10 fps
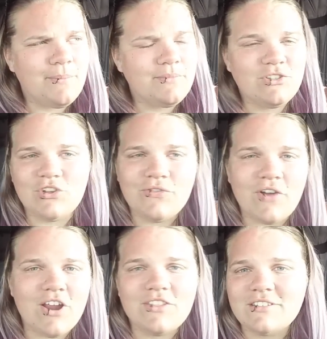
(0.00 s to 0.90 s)
So
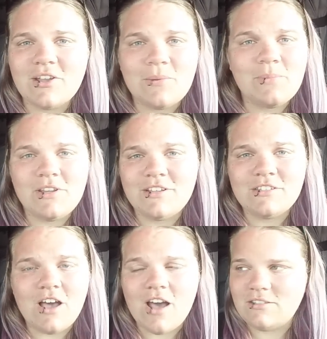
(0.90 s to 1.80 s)
far, this company is
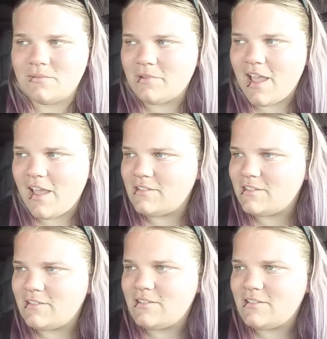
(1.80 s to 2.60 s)
awesome, guys.